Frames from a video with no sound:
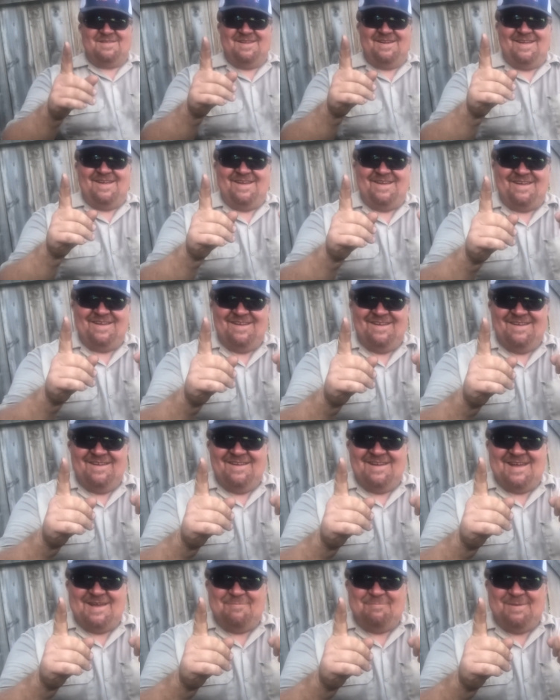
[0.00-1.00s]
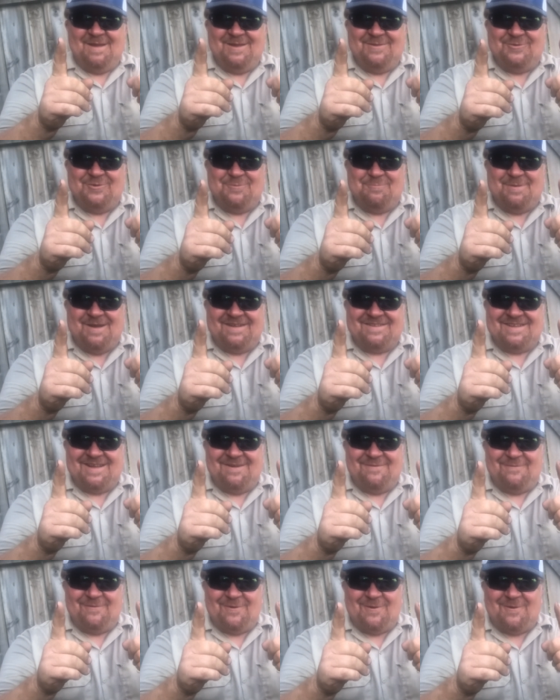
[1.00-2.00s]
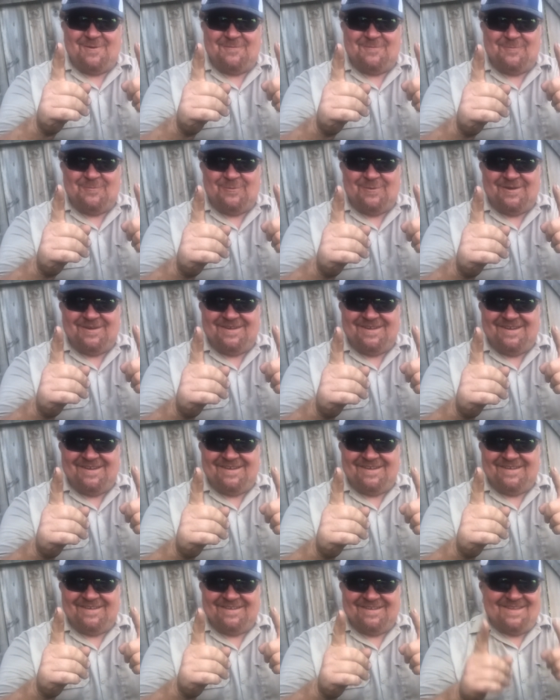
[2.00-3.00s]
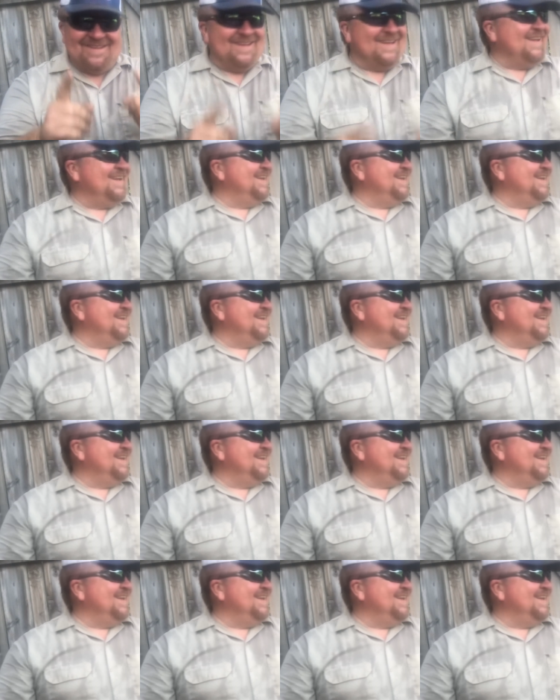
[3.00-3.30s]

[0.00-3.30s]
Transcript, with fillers: said, Hey, that means you about that far from one, huh?